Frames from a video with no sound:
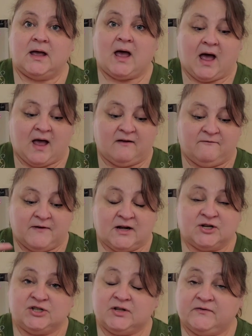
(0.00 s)
I
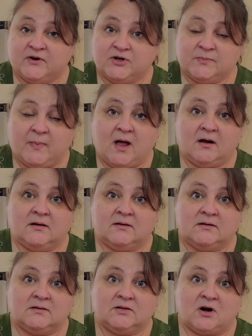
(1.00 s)
finished the first block,
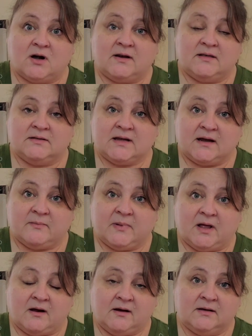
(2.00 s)
started the second
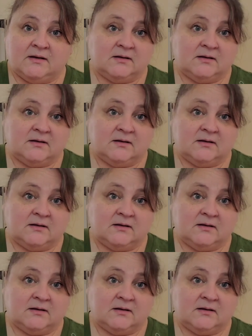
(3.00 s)
block,